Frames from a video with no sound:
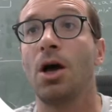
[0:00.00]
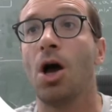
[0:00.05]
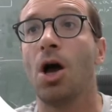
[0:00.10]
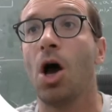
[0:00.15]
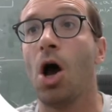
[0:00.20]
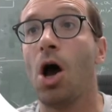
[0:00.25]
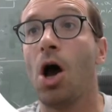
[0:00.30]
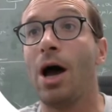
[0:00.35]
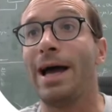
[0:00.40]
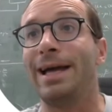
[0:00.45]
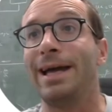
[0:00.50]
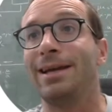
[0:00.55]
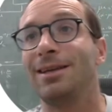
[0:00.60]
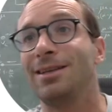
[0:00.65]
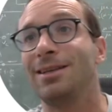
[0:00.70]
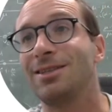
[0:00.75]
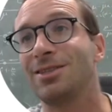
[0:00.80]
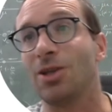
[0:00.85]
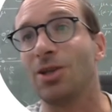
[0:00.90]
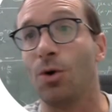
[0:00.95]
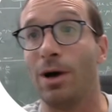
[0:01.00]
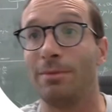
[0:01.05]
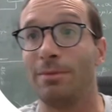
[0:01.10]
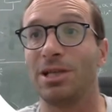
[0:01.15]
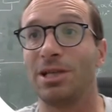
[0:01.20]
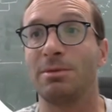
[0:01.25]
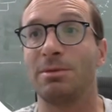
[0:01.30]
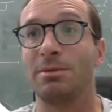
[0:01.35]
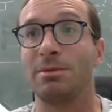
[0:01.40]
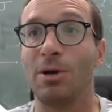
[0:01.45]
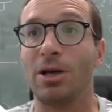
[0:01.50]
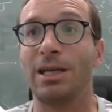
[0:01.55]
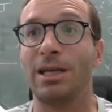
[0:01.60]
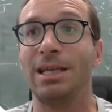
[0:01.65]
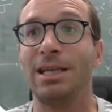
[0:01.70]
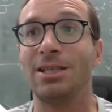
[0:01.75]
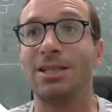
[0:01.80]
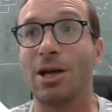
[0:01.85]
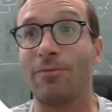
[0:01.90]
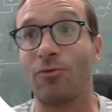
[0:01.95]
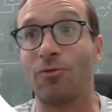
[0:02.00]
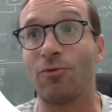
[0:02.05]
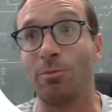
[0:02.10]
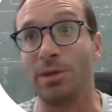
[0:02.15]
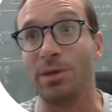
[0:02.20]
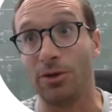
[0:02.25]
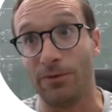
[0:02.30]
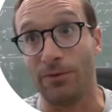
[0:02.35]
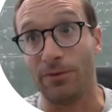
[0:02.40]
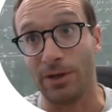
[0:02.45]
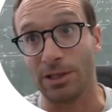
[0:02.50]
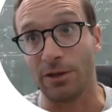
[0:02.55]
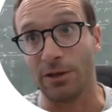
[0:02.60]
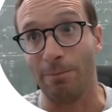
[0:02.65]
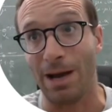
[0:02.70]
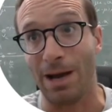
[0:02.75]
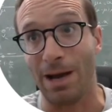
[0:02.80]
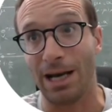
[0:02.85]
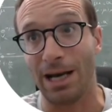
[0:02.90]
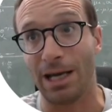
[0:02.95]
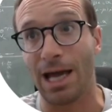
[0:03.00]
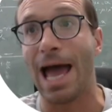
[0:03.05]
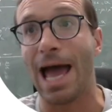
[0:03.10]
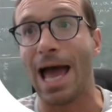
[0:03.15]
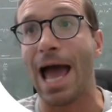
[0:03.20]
Hi, so I'm James Perkins, I'm from the University of Malaga,